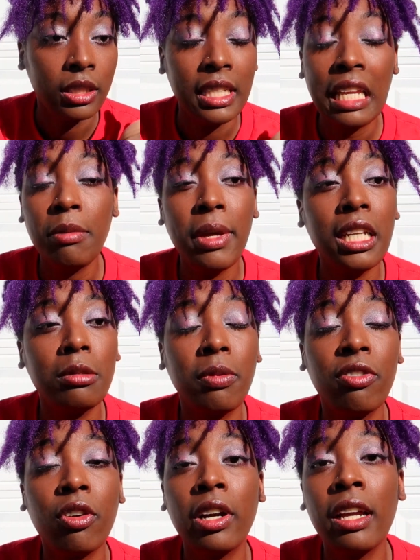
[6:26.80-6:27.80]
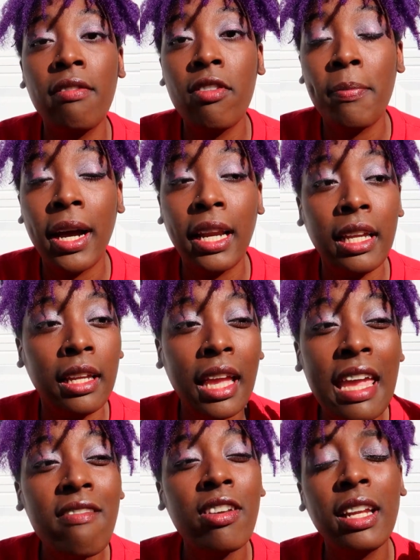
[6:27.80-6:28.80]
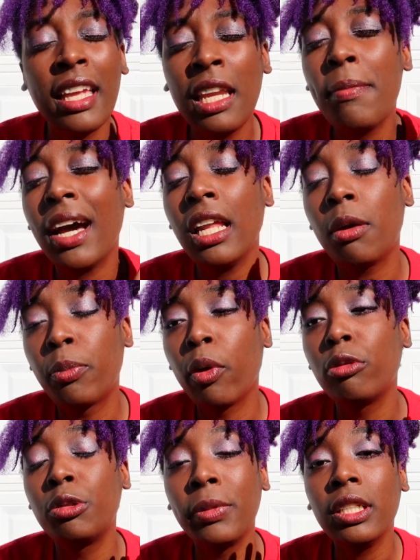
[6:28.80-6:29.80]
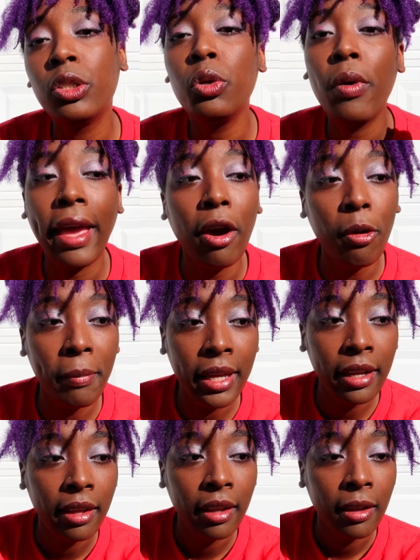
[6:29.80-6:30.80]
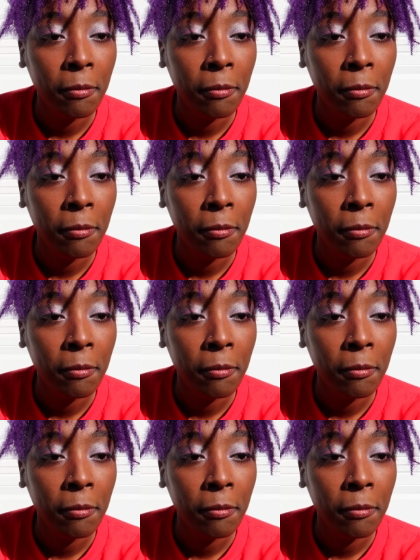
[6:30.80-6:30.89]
ten minutes before everybody, even anybody approached me to help me.